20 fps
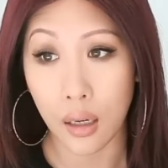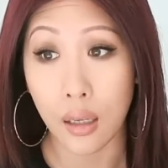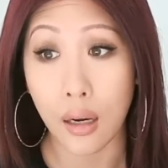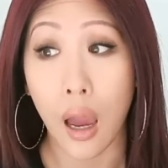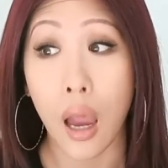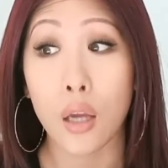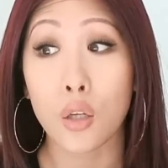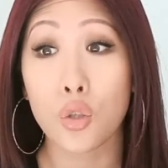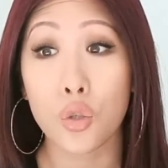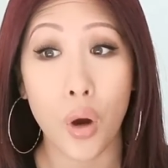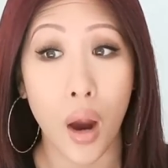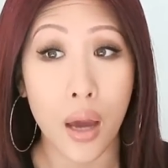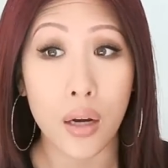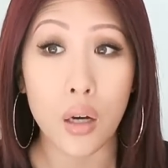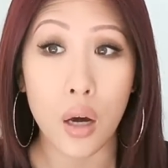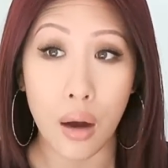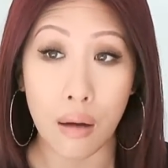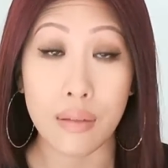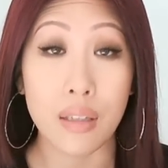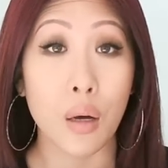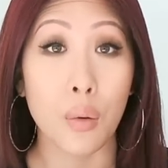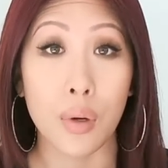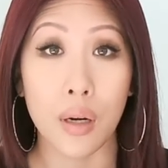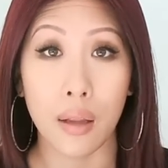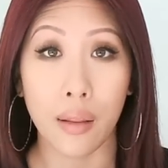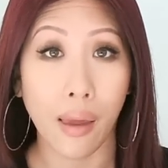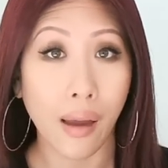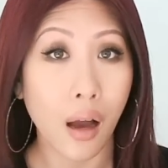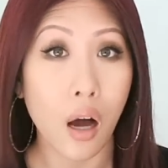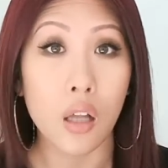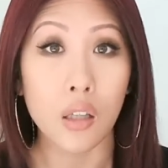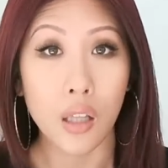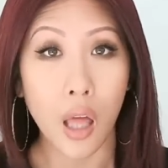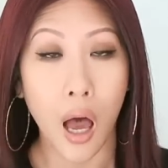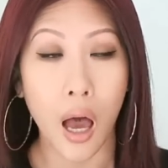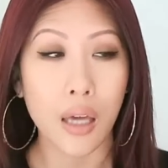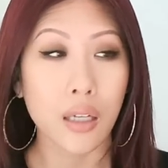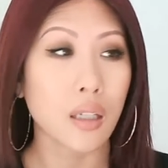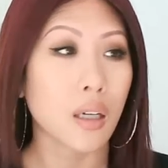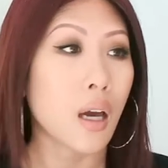and I try to go outside what I like a
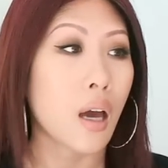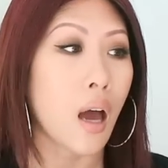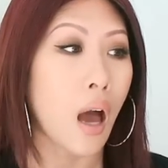lot,